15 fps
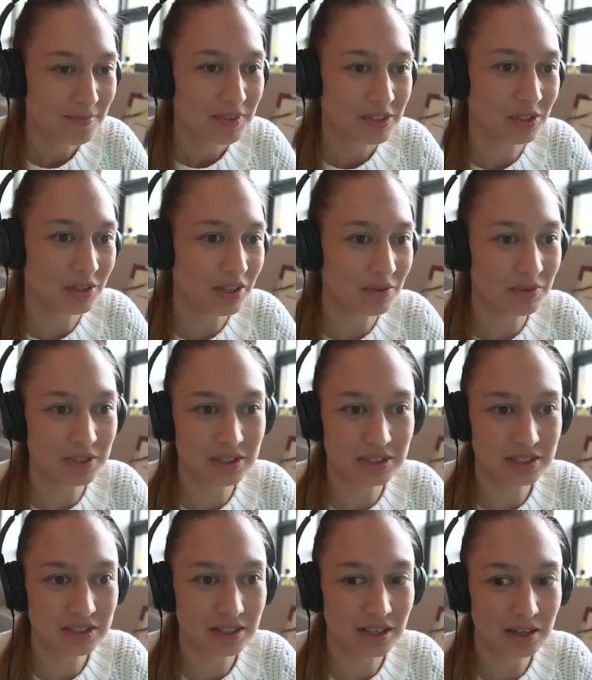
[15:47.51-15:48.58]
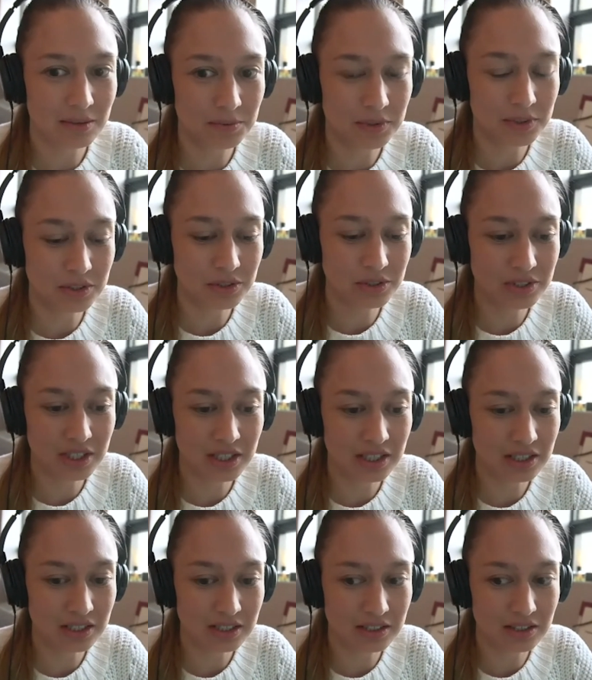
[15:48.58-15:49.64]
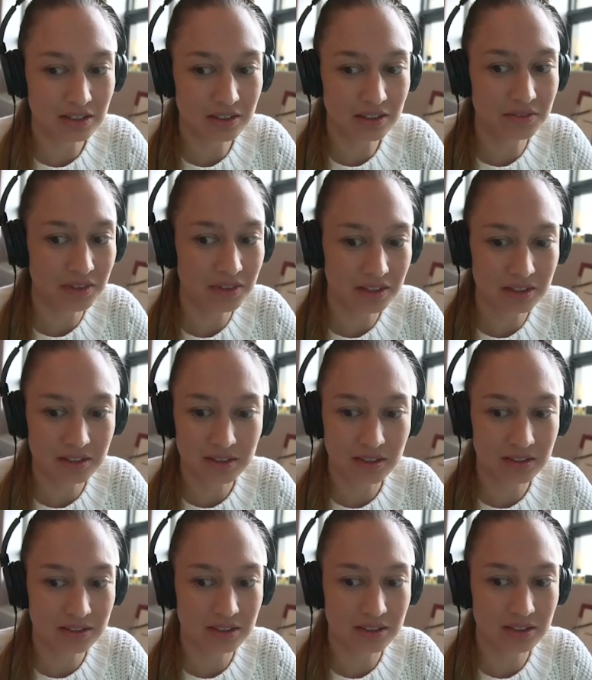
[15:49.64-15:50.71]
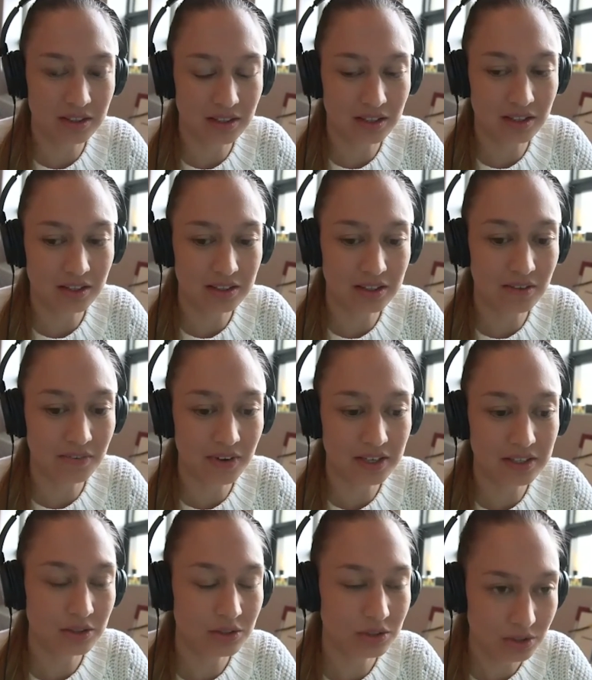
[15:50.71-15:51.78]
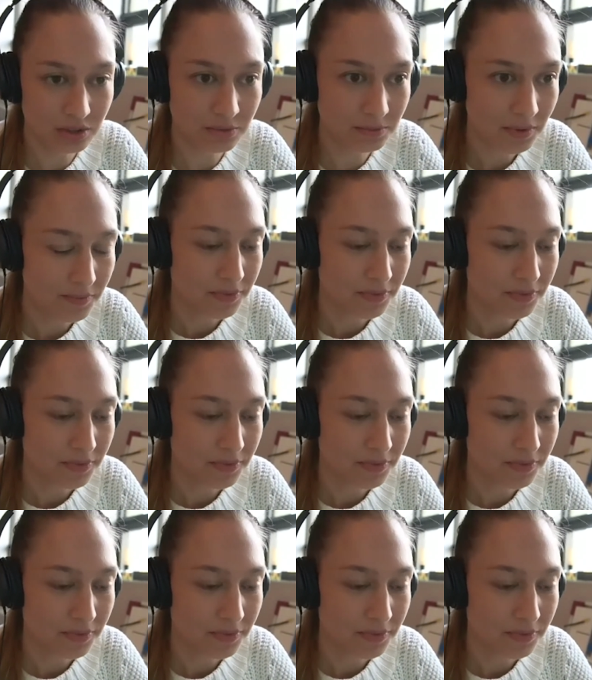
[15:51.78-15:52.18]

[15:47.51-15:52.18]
So he was producing all of the Defiant YouTube